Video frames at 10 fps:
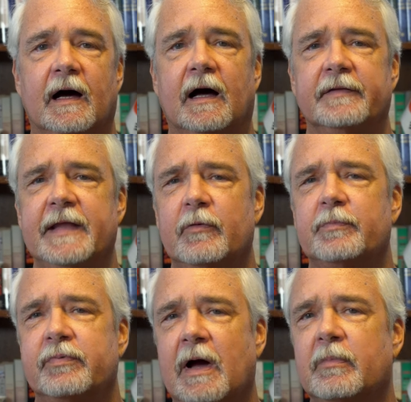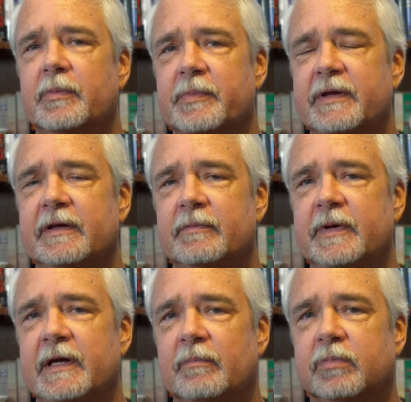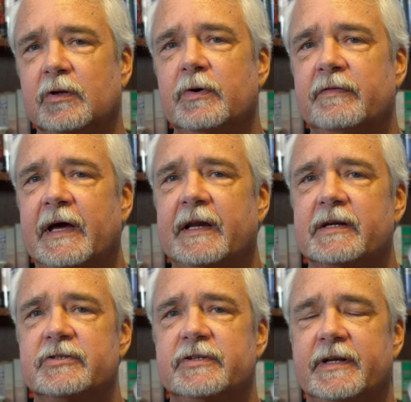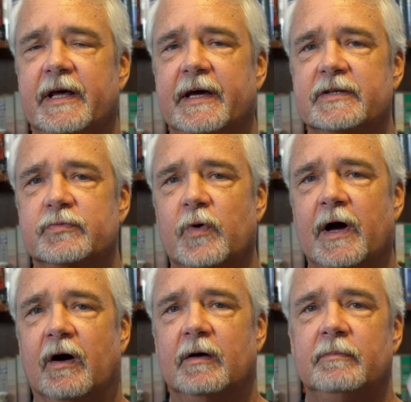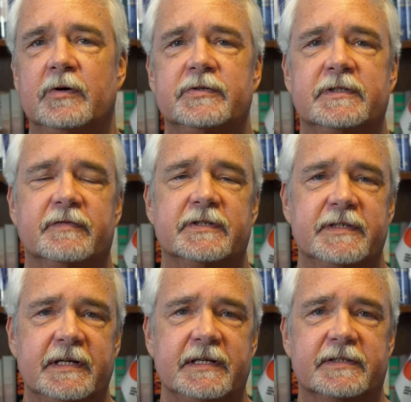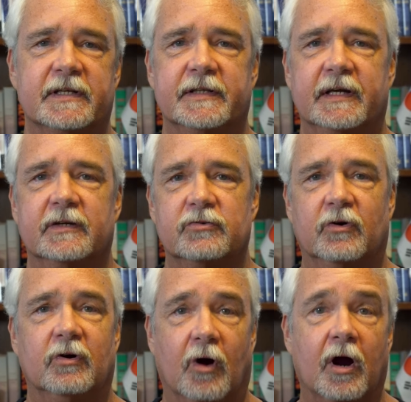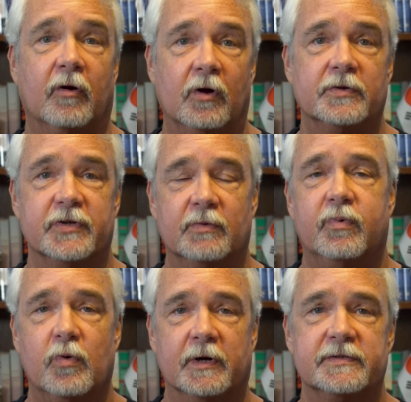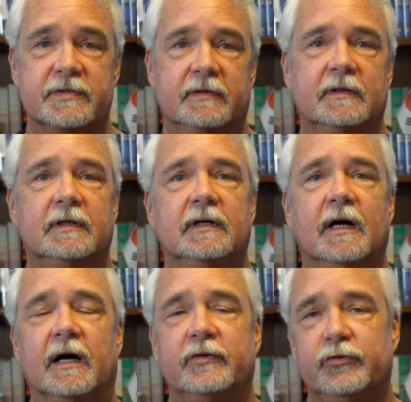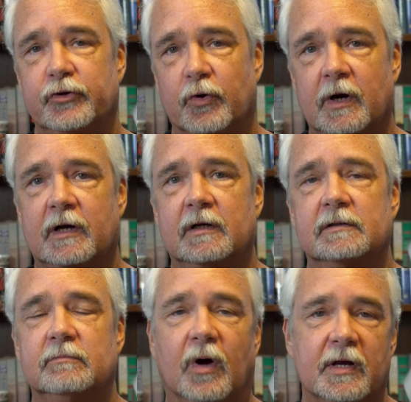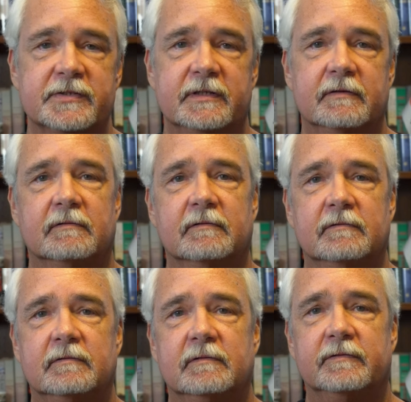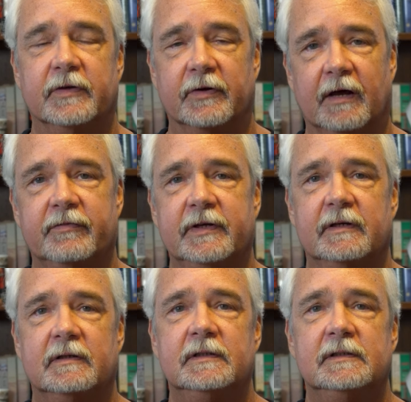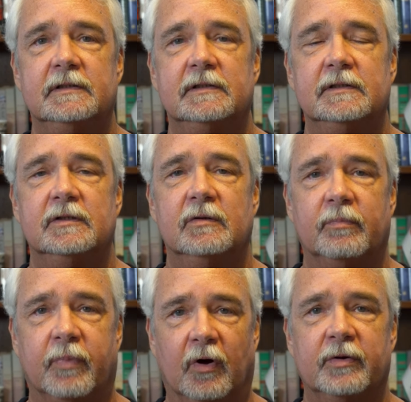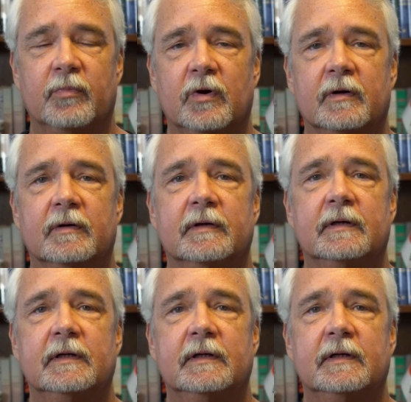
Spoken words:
That would probably be a blue advantage today as well. Most of the cities that they control are also ports. New York, Boston, Philadelphia, Baltimore,